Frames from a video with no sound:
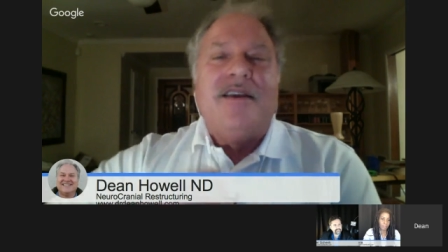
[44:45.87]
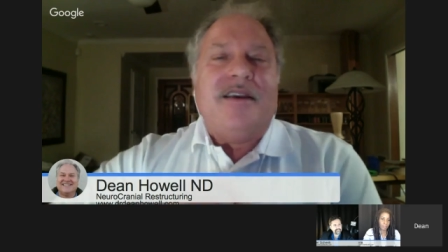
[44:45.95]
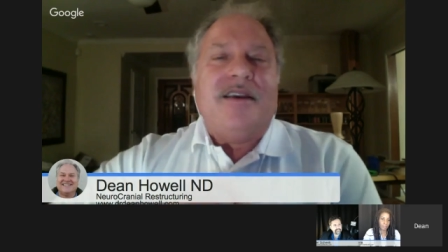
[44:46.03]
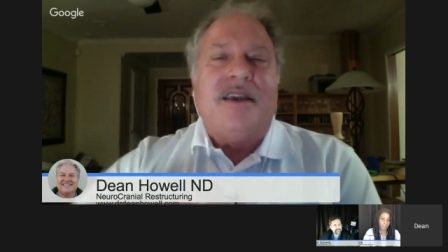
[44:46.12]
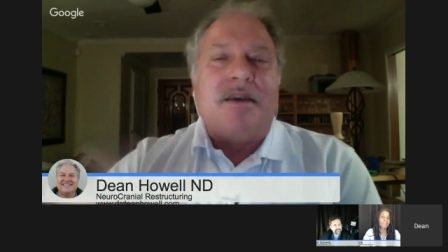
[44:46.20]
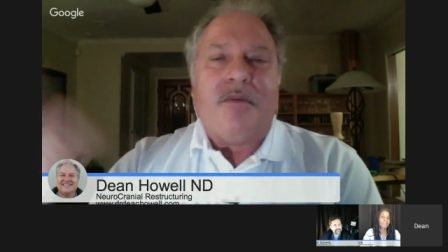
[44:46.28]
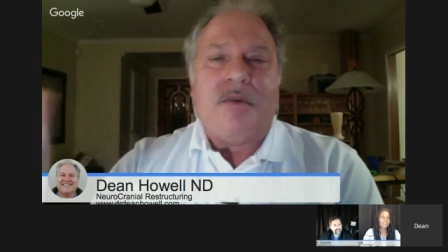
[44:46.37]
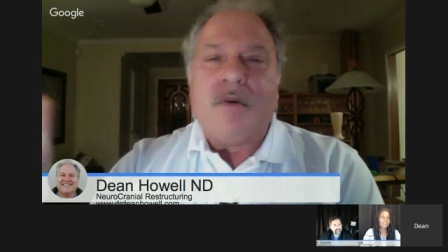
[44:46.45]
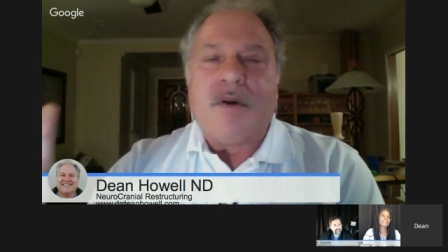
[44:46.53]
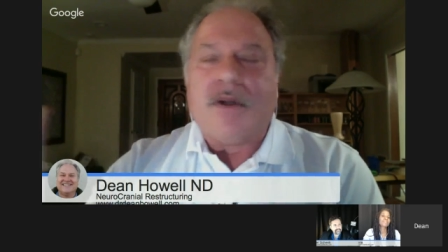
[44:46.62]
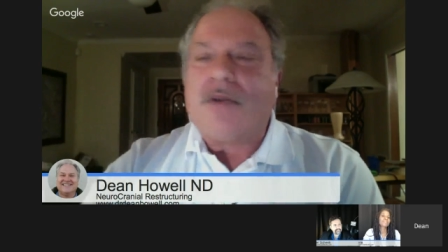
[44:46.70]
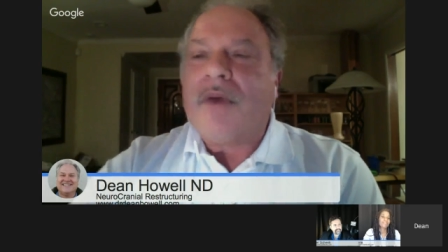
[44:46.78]
He
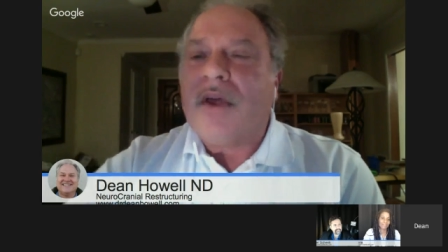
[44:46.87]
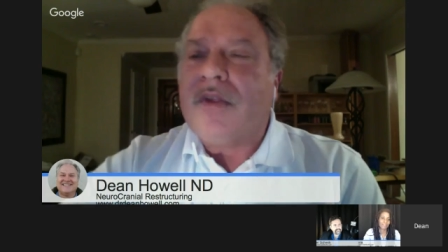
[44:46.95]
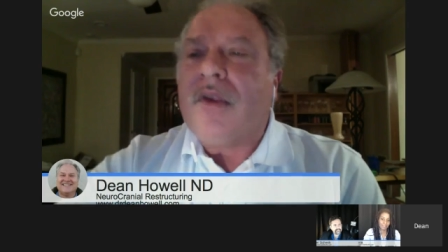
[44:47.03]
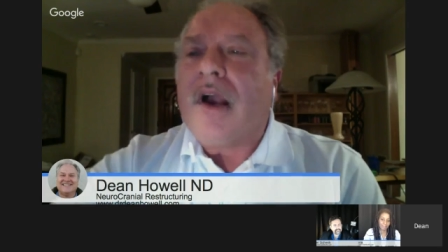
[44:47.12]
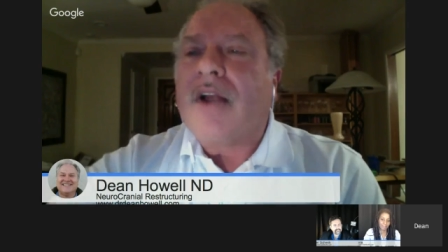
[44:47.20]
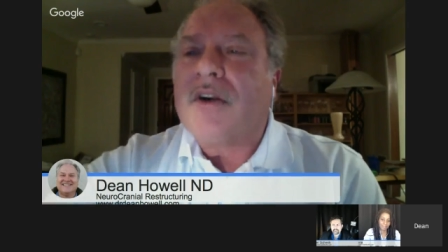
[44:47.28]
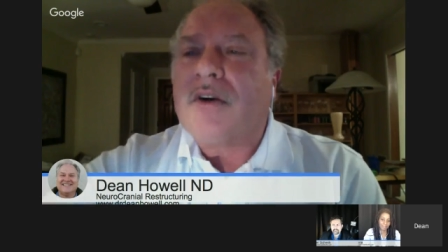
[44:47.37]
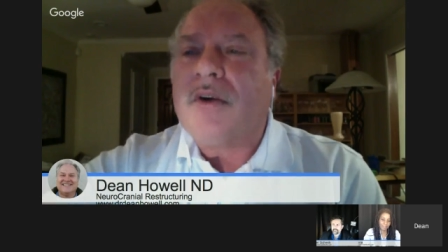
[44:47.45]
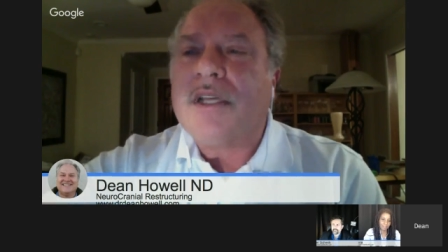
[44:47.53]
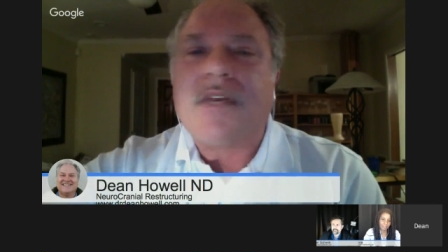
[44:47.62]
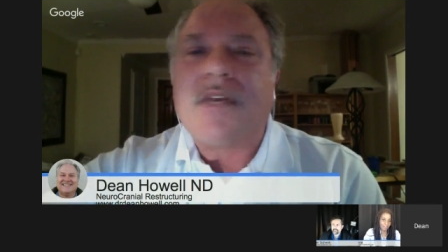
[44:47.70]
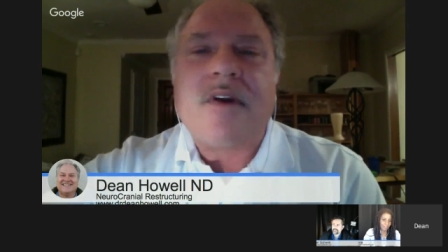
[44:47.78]
worked with Doctor
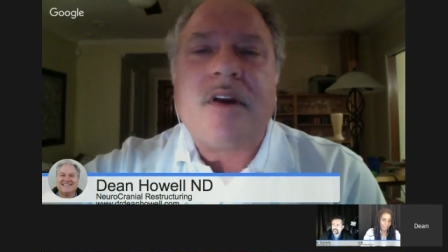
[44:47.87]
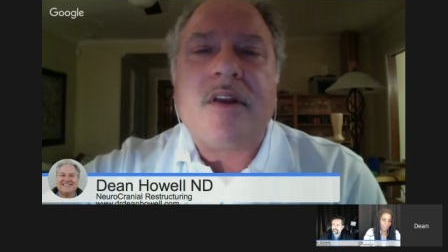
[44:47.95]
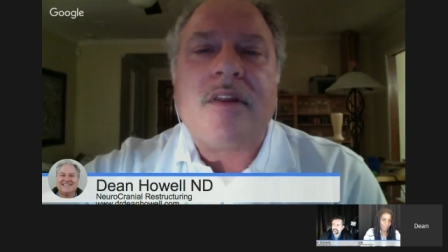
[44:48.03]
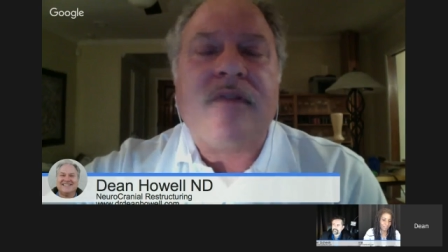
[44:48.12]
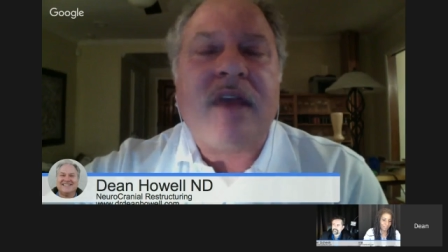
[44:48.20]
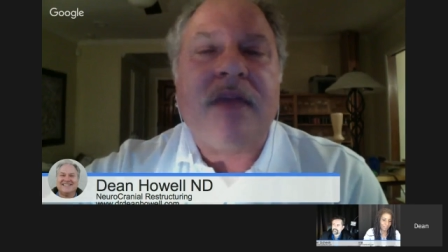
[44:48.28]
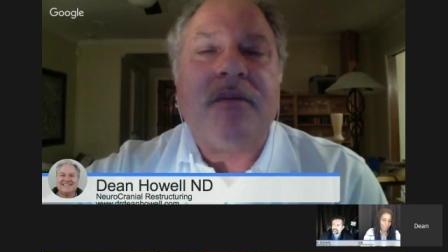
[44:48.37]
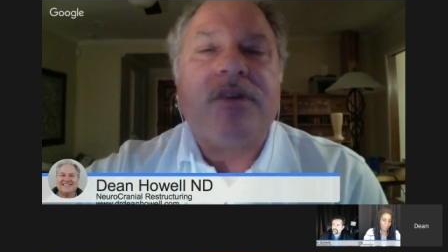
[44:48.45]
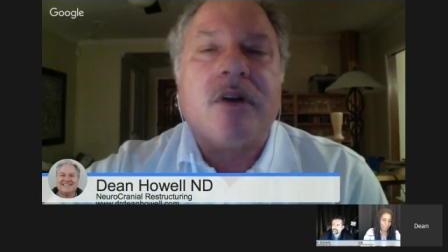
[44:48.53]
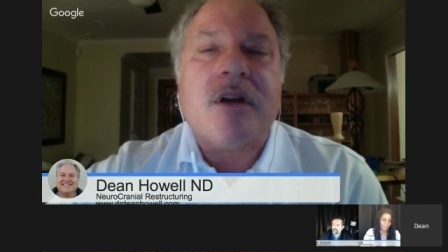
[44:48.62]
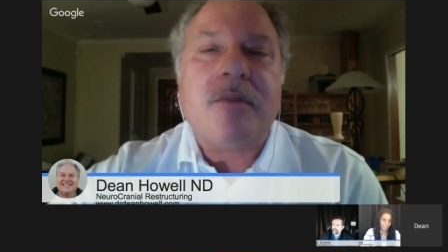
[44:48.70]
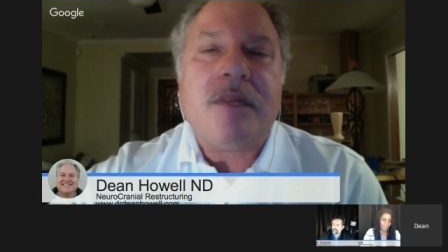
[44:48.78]
Christopher, the famous
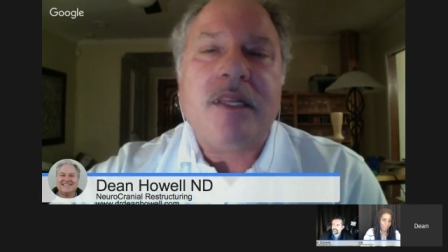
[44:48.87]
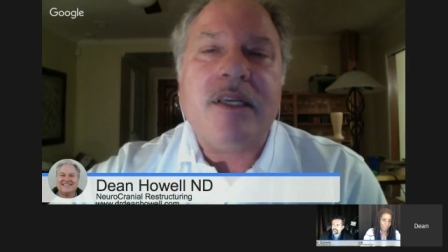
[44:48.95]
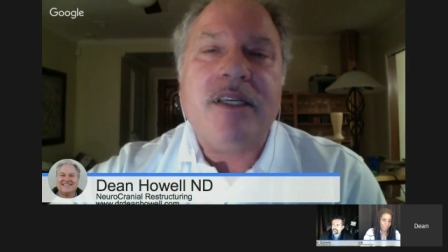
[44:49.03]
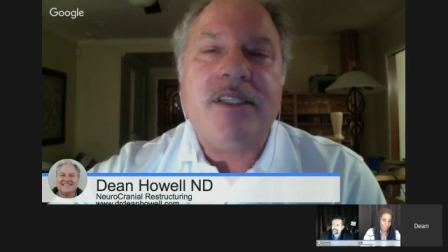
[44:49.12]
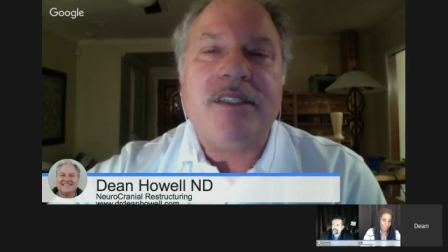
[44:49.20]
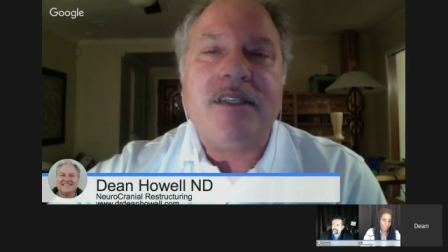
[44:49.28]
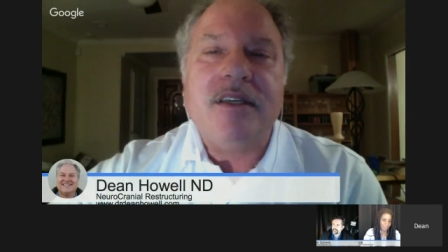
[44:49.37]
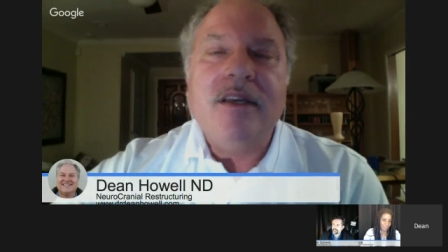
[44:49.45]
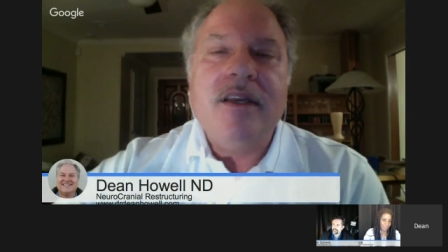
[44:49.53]
herbalist.